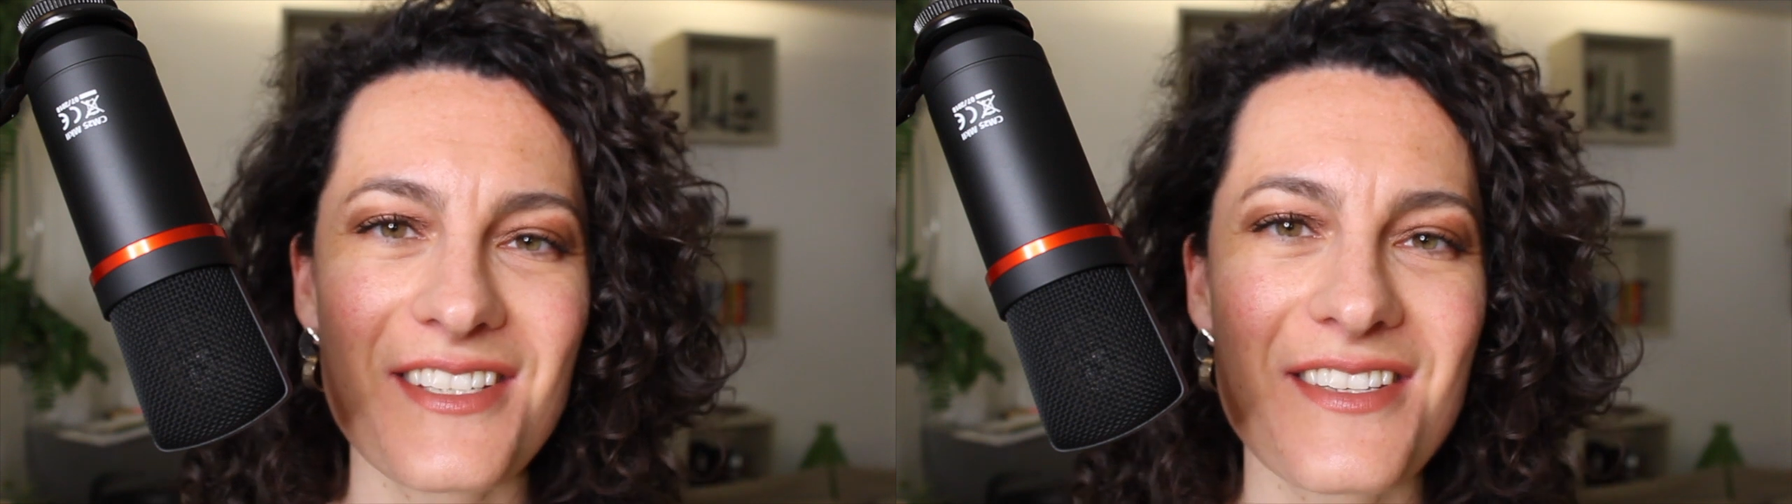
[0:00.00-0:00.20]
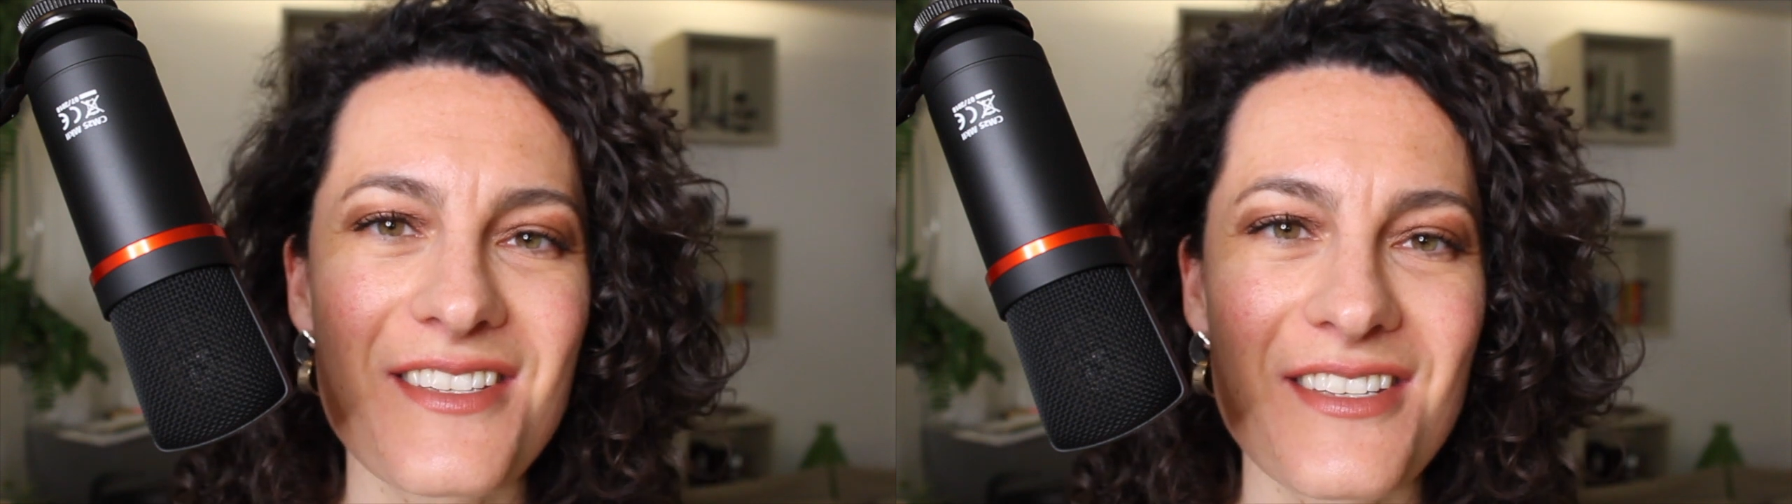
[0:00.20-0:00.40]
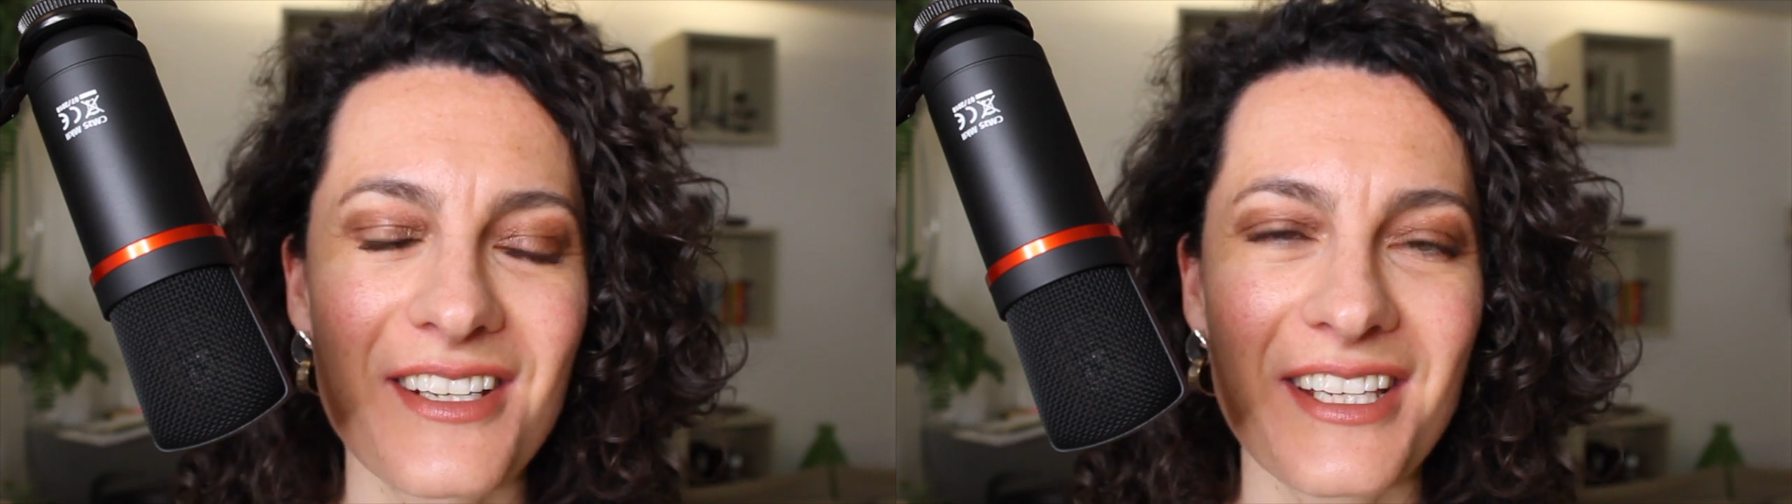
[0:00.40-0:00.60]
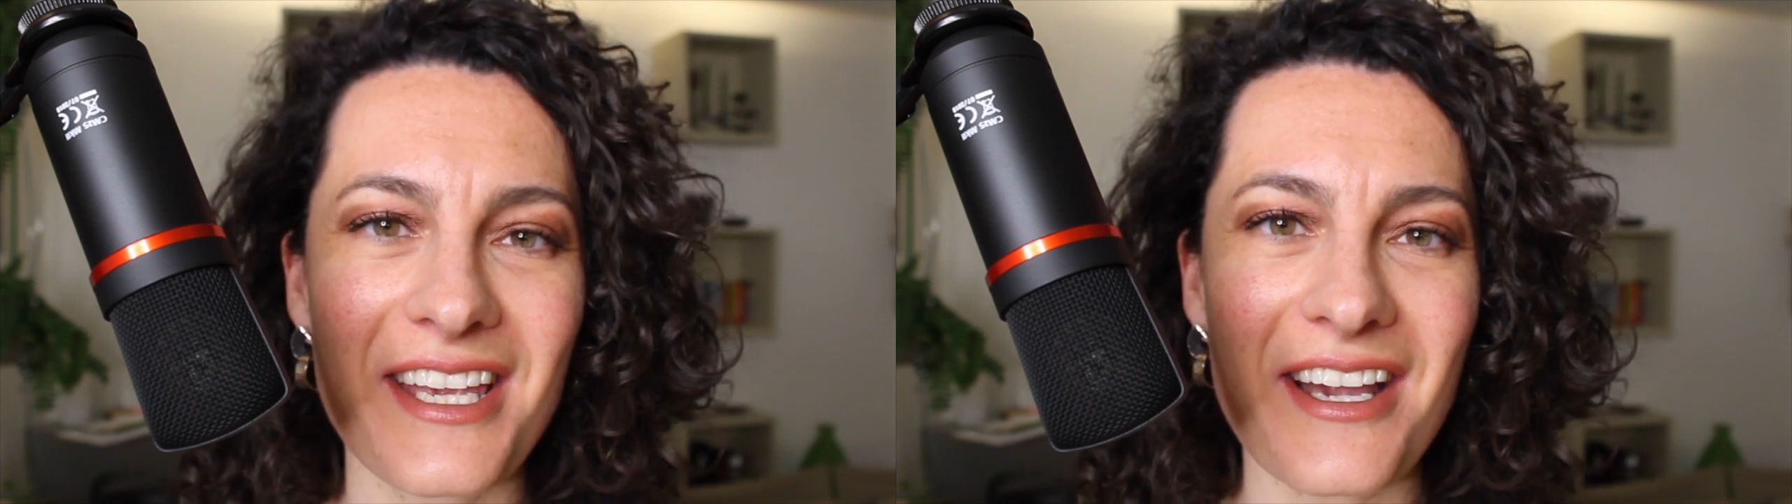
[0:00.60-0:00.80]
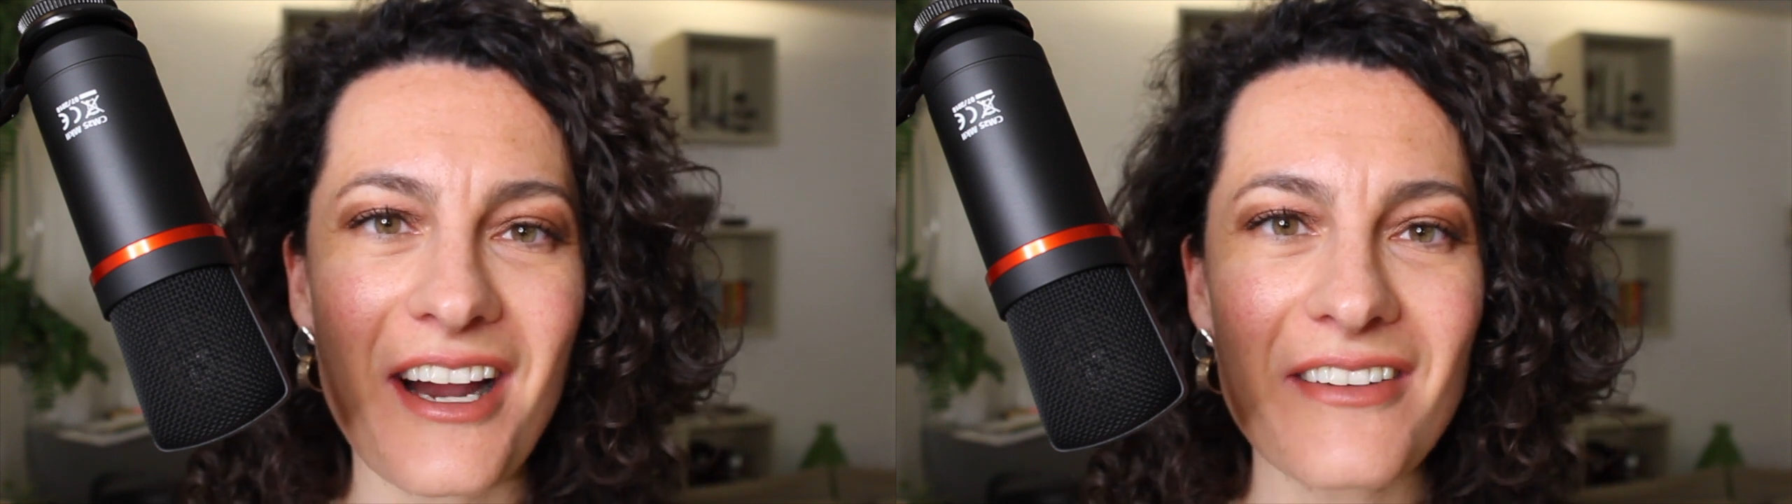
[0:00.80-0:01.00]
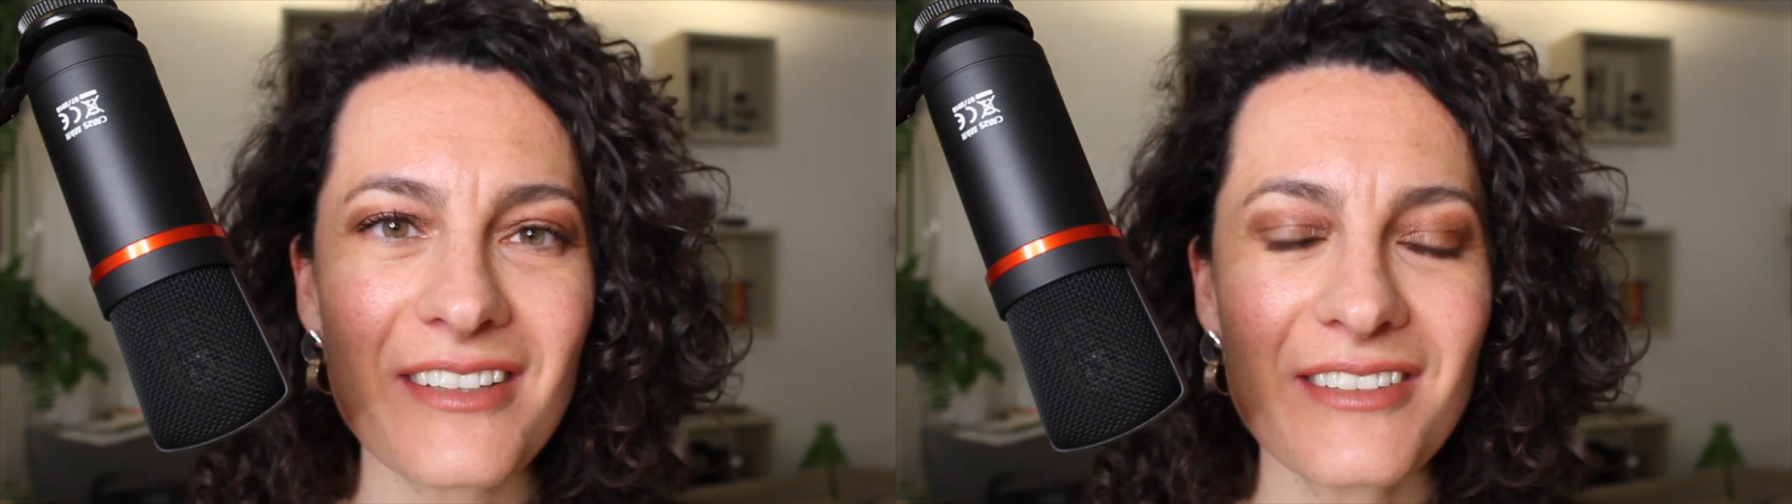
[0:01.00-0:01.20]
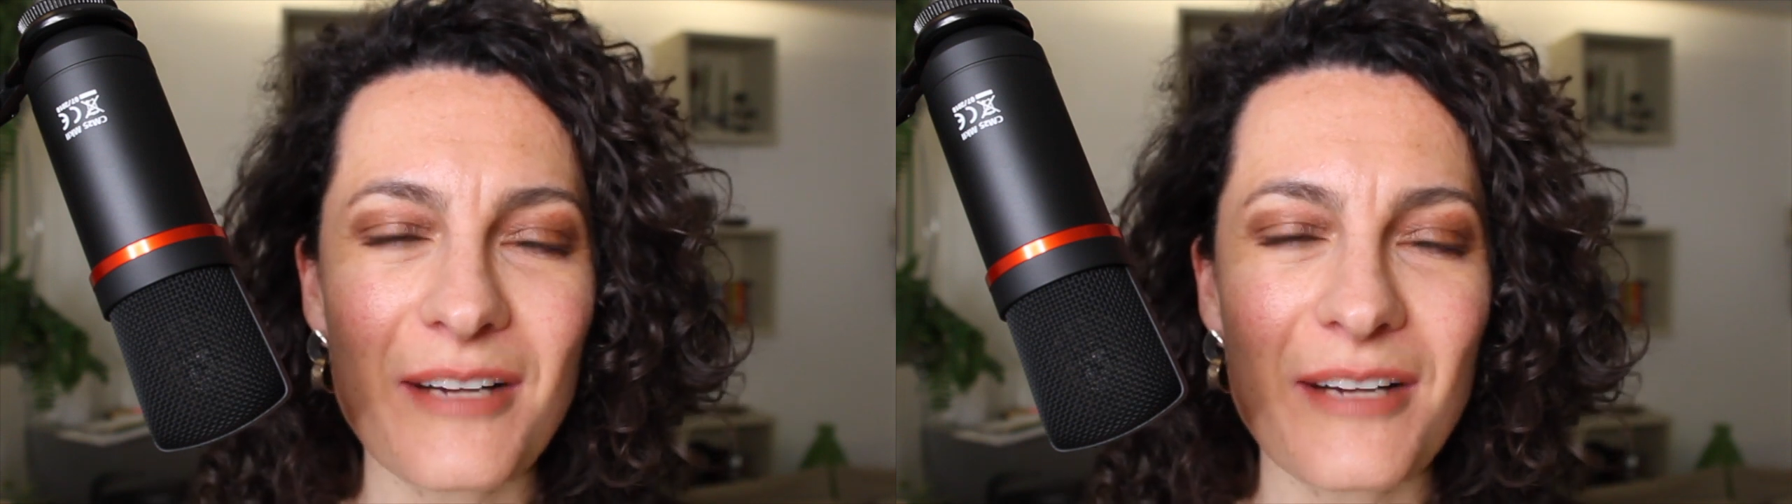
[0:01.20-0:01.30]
is Chiara.